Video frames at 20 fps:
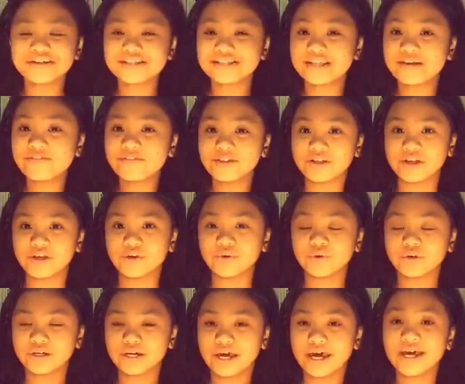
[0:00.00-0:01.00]
is
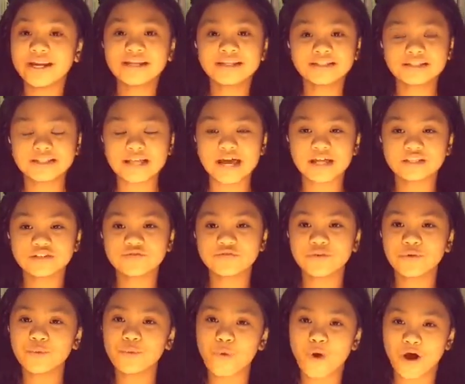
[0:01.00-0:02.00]
W, and it stands
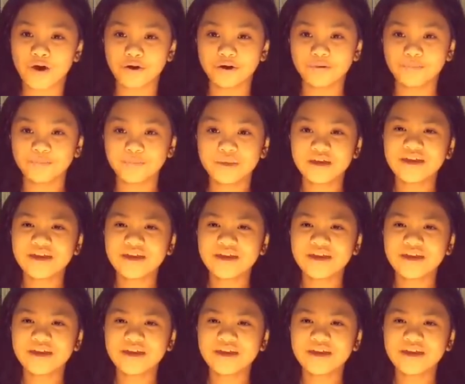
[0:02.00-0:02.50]
for water.